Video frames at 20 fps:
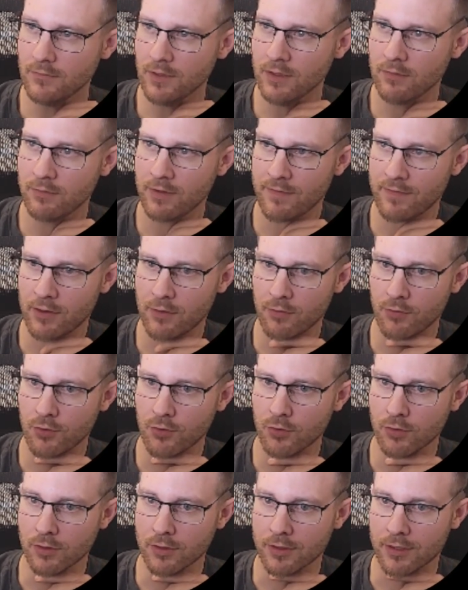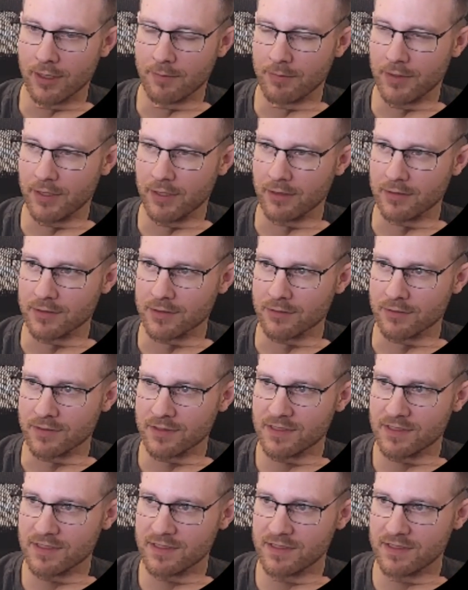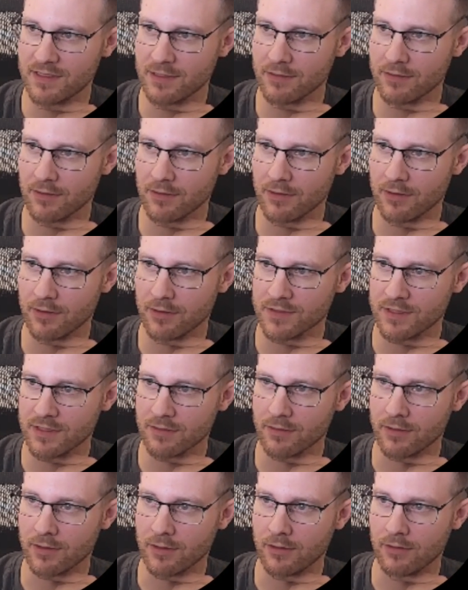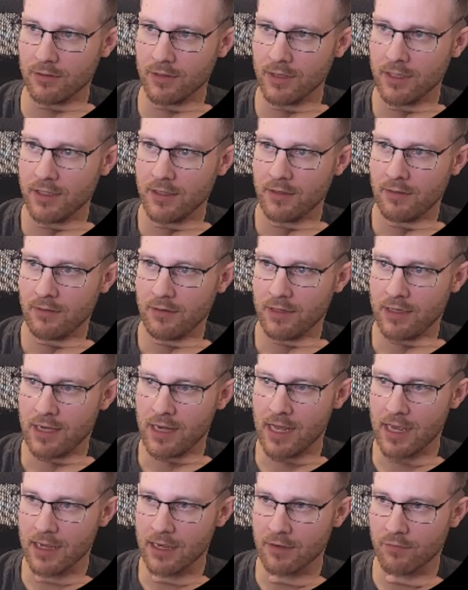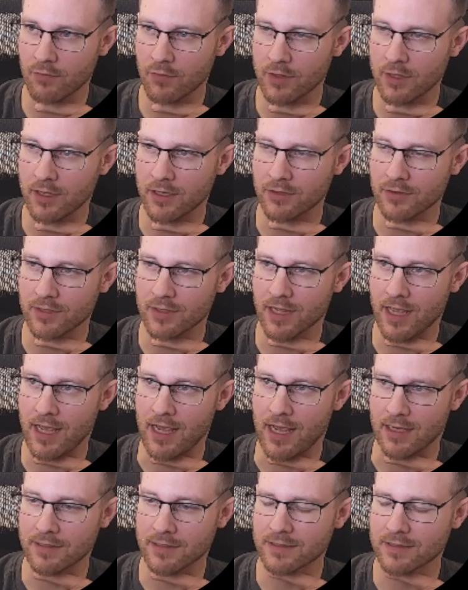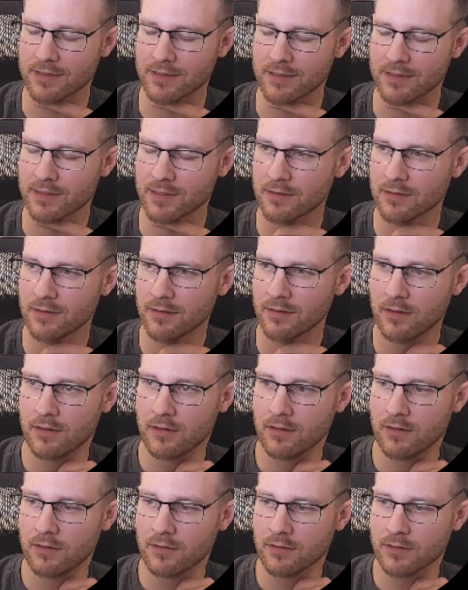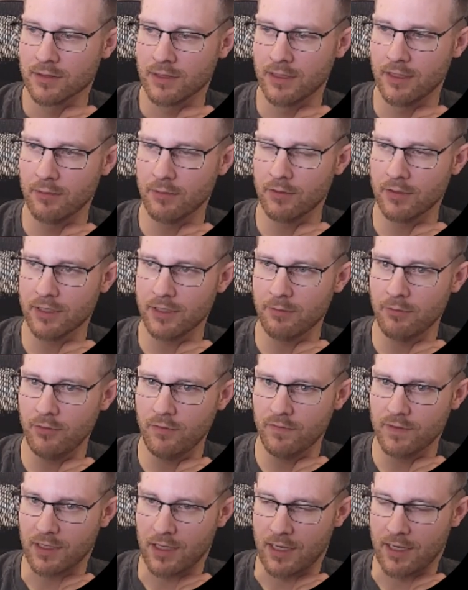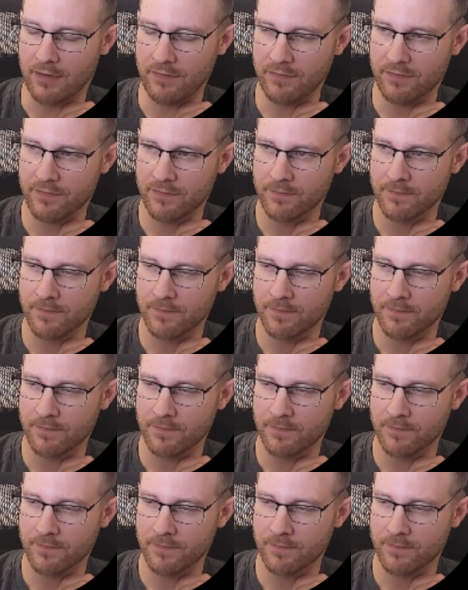We have our ruler up here. So this is 0, 0, negative 100x. It will get moved off.